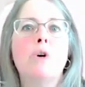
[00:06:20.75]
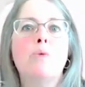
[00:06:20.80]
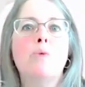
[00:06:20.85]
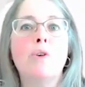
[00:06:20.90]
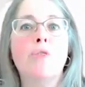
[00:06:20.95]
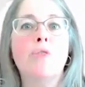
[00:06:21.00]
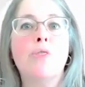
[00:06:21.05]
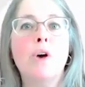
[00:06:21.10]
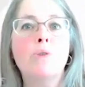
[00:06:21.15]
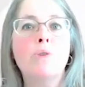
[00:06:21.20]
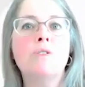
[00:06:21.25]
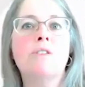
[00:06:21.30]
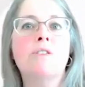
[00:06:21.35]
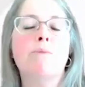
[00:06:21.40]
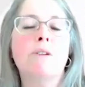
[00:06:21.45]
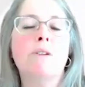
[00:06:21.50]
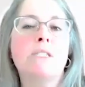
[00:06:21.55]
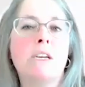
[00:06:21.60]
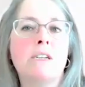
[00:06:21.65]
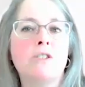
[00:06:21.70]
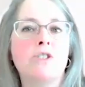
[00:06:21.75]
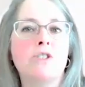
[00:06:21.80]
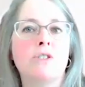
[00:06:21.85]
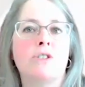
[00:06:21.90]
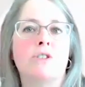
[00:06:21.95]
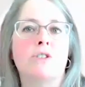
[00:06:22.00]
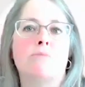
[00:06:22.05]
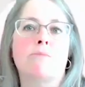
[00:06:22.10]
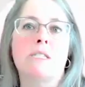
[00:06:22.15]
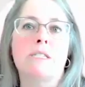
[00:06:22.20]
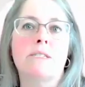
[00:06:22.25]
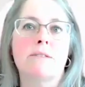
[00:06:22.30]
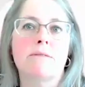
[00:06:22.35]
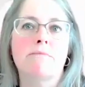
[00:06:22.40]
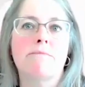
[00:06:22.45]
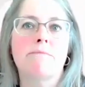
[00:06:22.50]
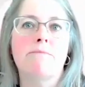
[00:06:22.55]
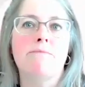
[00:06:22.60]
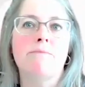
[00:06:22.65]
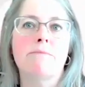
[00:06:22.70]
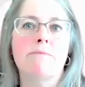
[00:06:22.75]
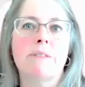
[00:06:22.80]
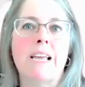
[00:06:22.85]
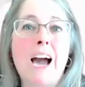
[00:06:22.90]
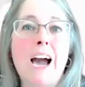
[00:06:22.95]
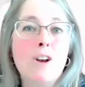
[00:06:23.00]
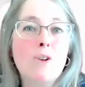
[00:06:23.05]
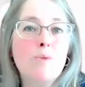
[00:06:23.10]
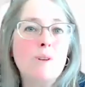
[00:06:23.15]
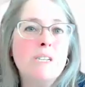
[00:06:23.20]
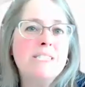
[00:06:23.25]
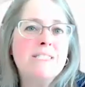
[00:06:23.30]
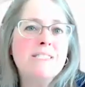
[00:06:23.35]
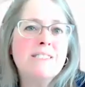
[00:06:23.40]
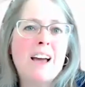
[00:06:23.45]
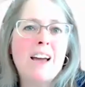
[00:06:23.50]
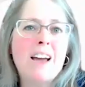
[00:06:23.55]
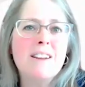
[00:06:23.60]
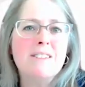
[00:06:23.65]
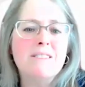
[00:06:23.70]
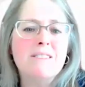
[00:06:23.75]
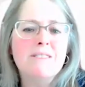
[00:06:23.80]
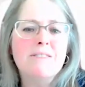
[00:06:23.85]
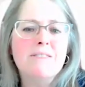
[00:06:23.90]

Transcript: with those of potential humans? How do we decide?